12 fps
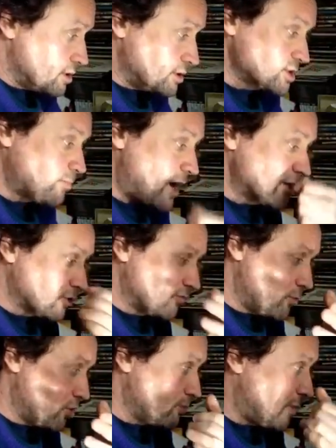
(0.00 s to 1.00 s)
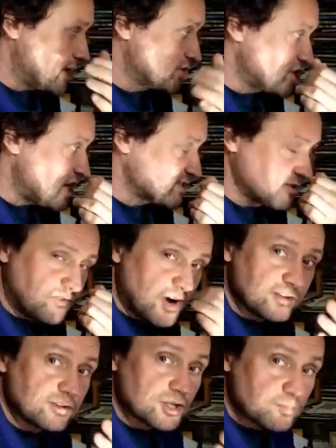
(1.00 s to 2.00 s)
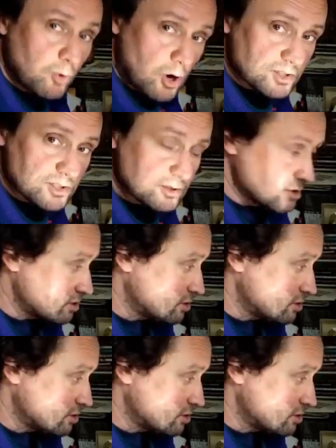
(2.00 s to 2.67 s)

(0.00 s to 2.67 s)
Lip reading: despite of my justified response,